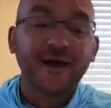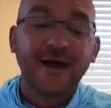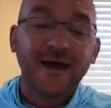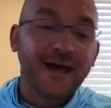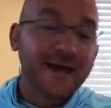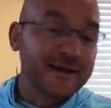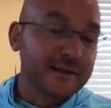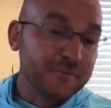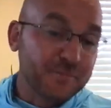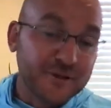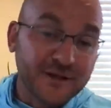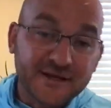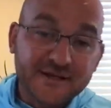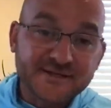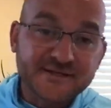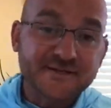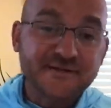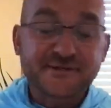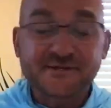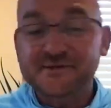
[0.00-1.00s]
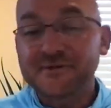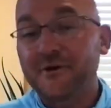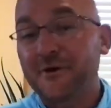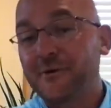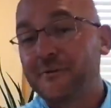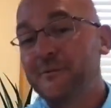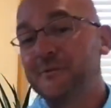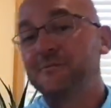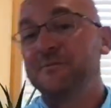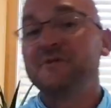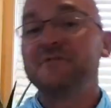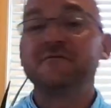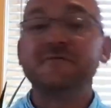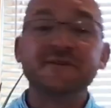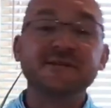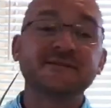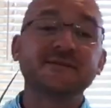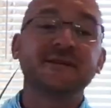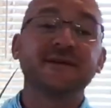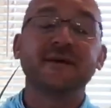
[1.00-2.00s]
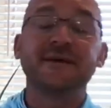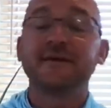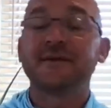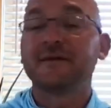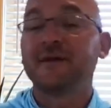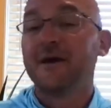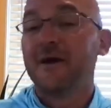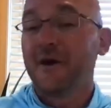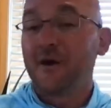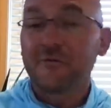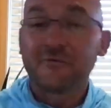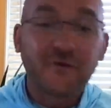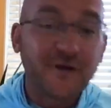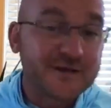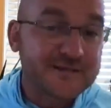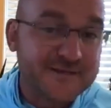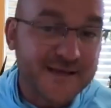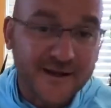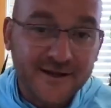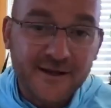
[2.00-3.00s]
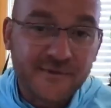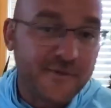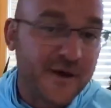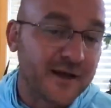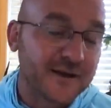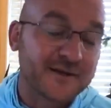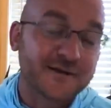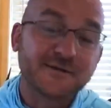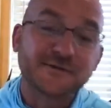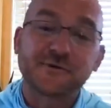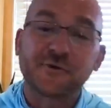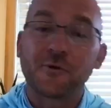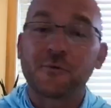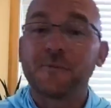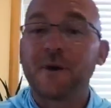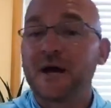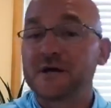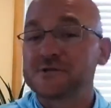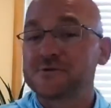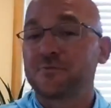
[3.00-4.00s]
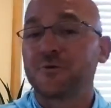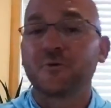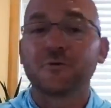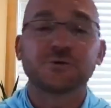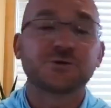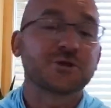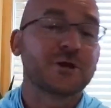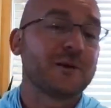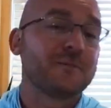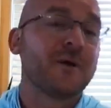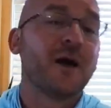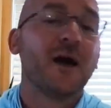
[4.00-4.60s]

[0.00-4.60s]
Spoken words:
And a place to start would be visiting our friends at Cabela's or Bass Pro Shop.